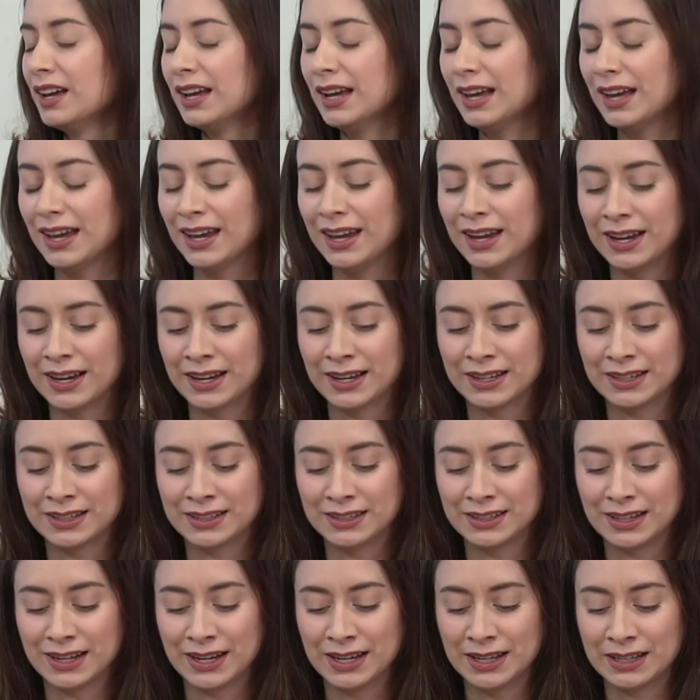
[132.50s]

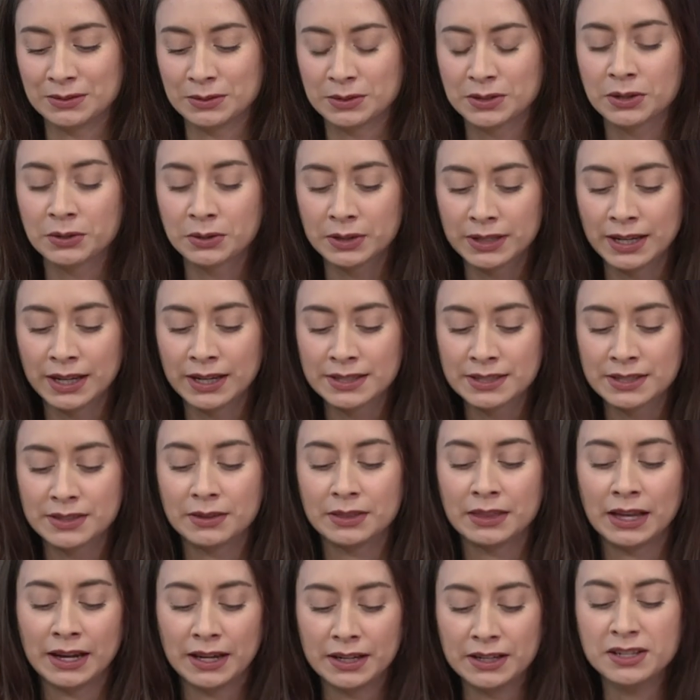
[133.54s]
And so yes,
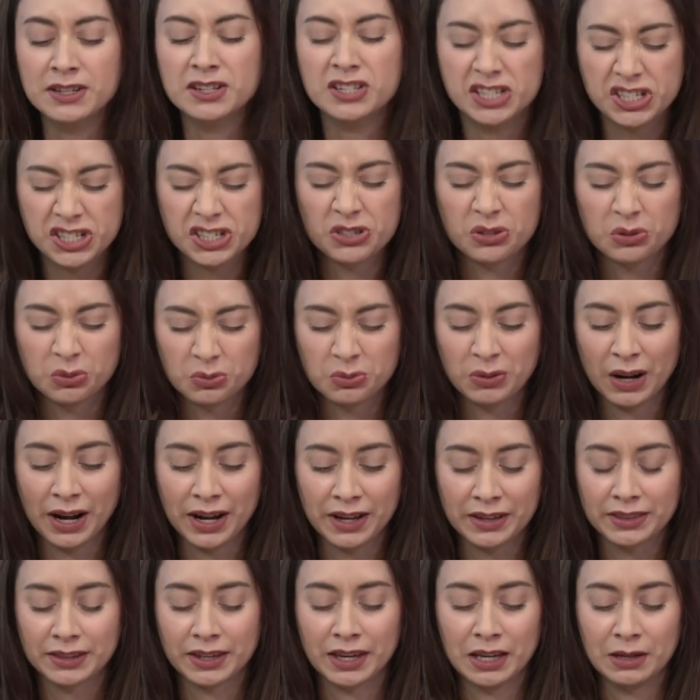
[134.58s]
that initial
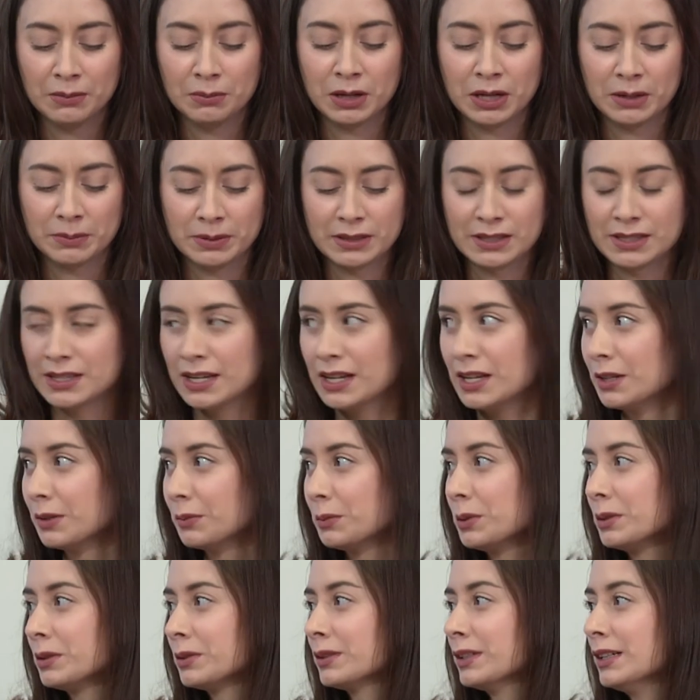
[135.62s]
wrath came up and say,
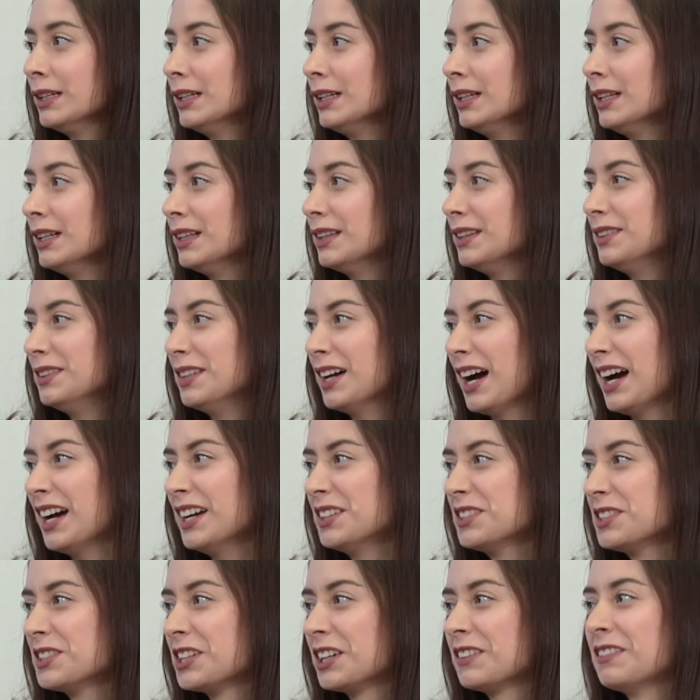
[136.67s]
well, I
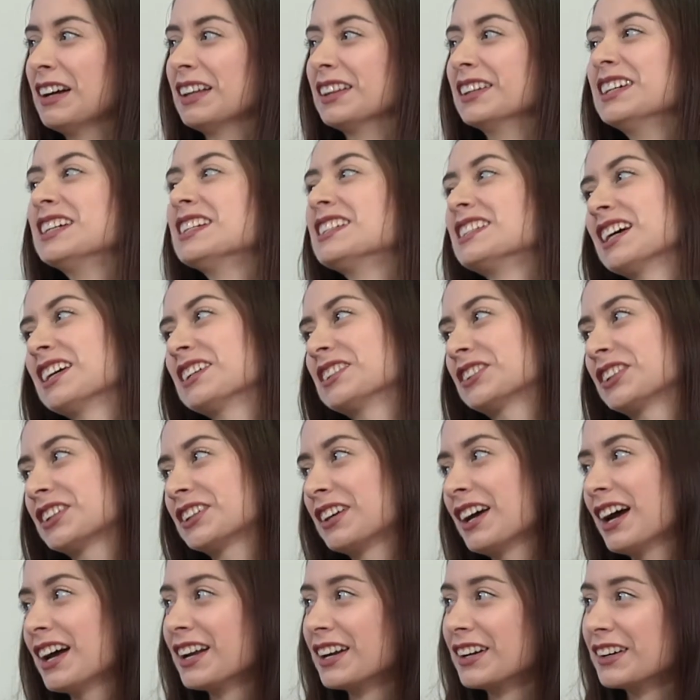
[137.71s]
deserve at least extra
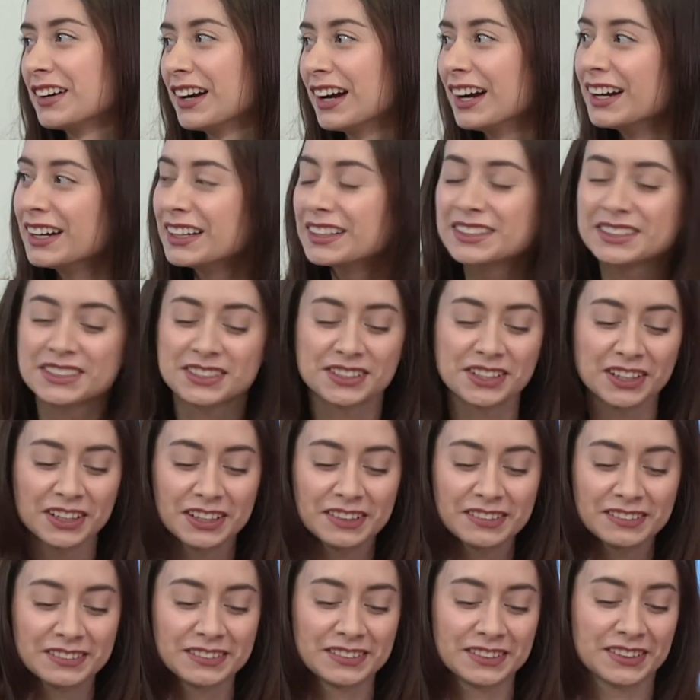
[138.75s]
credit, or I
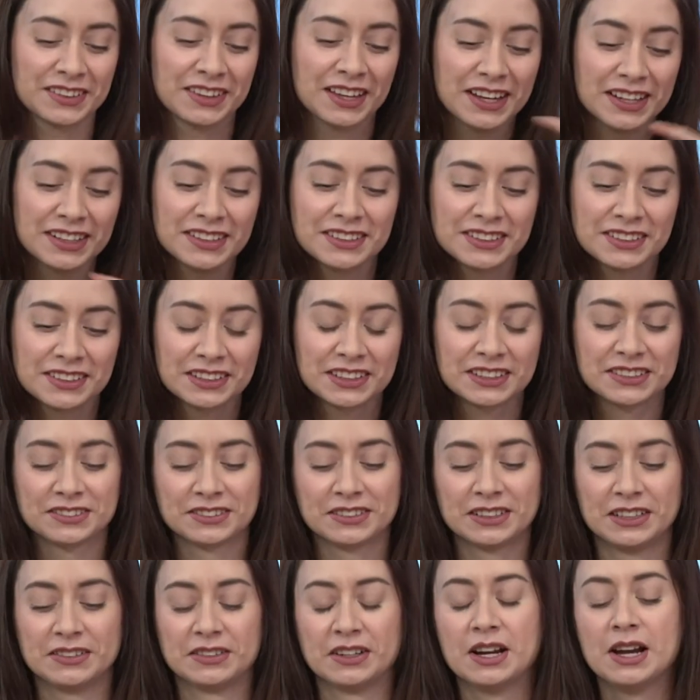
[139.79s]
deserve, or they deserve,
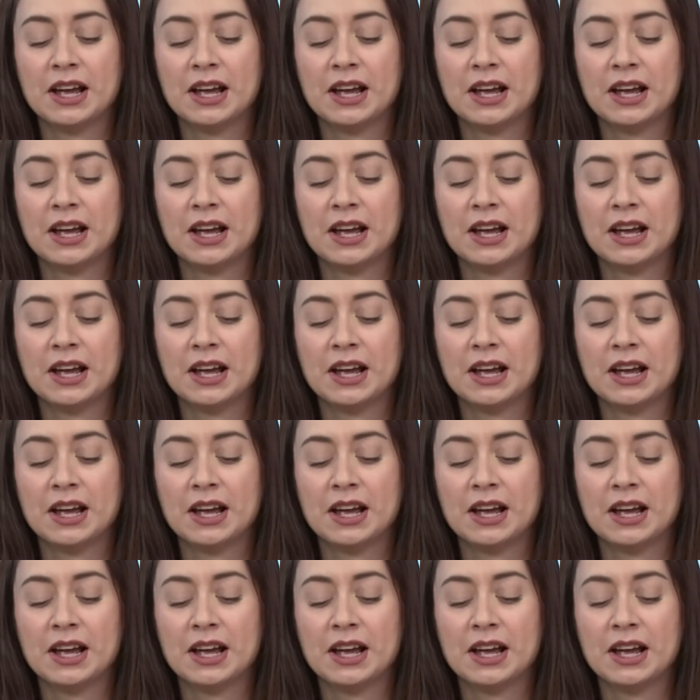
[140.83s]
whatever.